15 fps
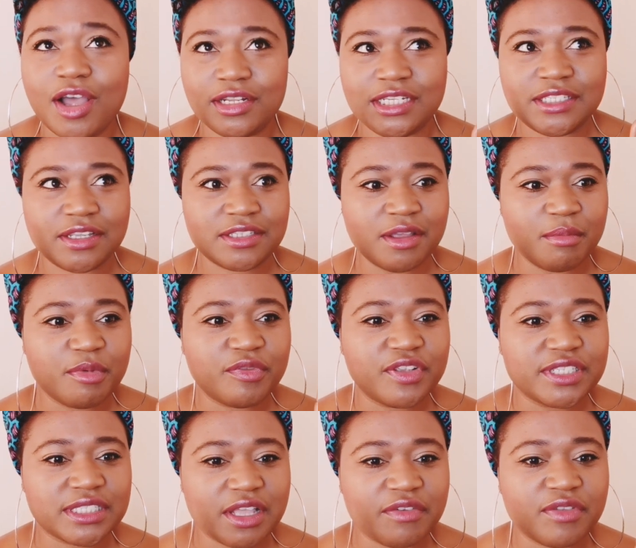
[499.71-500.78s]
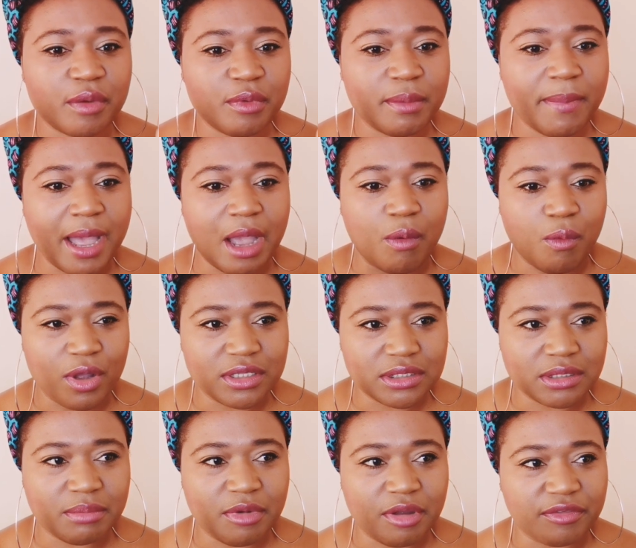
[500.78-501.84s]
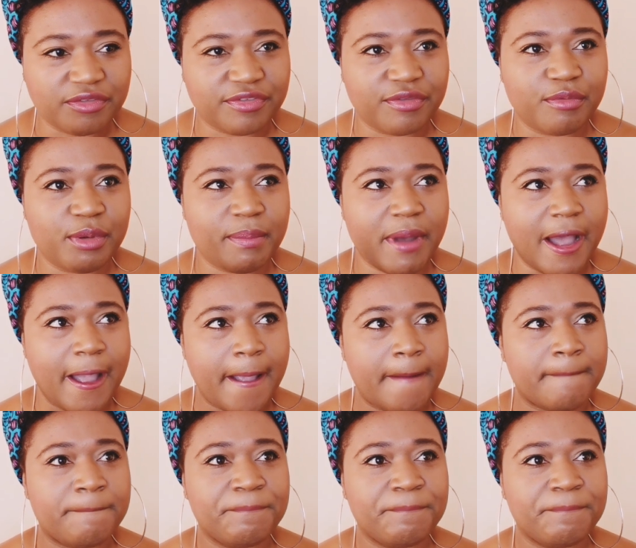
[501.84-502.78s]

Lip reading: these are some of the stuff that we buy once a month. We buy